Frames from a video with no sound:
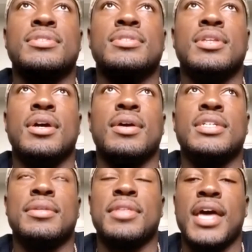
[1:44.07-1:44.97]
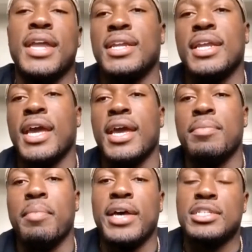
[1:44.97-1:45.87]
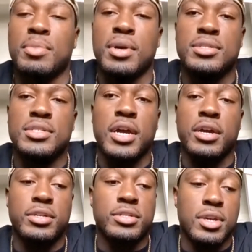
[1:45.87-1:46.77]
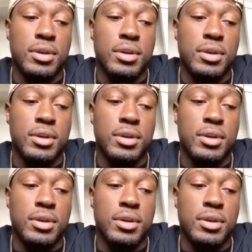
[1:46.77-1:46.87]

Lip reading: it was it's something that I didn't get in basketball and soccer.